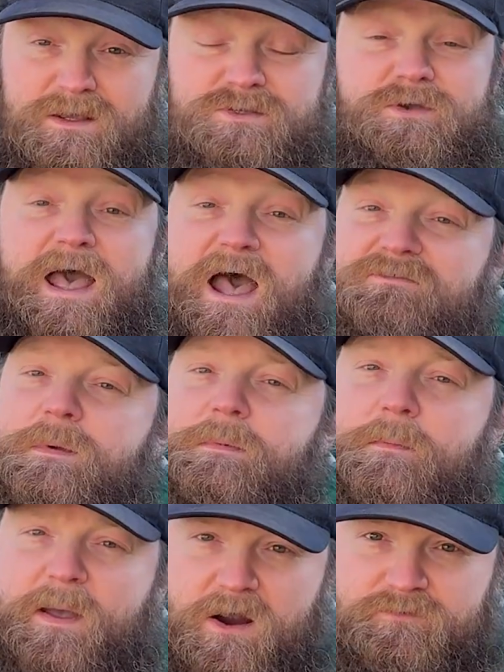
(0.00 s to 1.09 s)
So you have to be
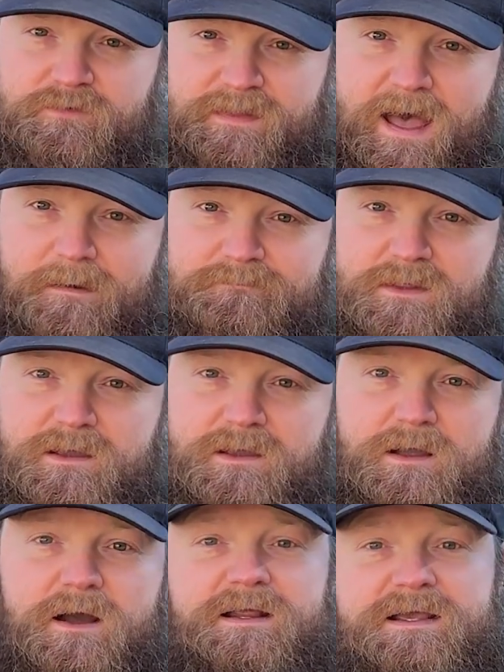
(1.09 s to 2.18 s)
prepared for that.
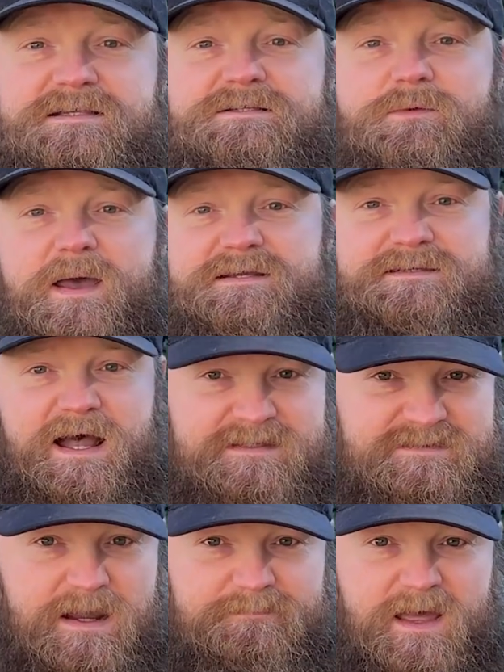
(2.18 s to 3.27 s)
An easy way to
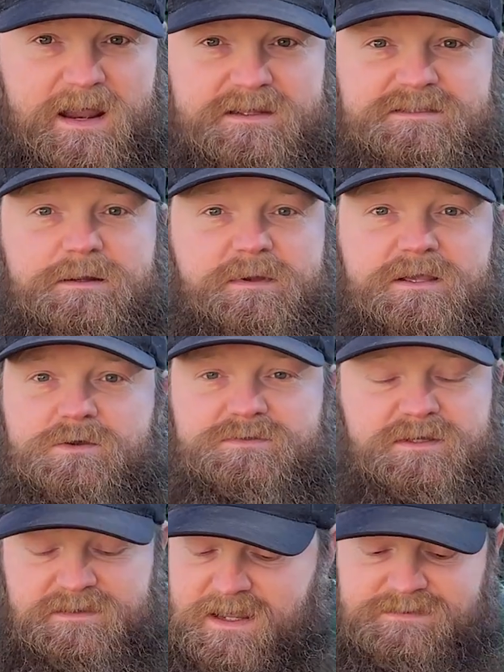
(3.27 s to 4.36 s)
sidestep that is going to be
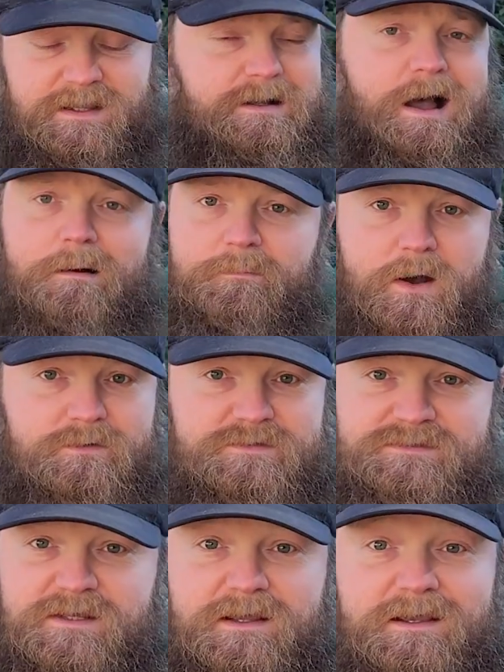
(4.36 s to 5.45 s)
using things like compost.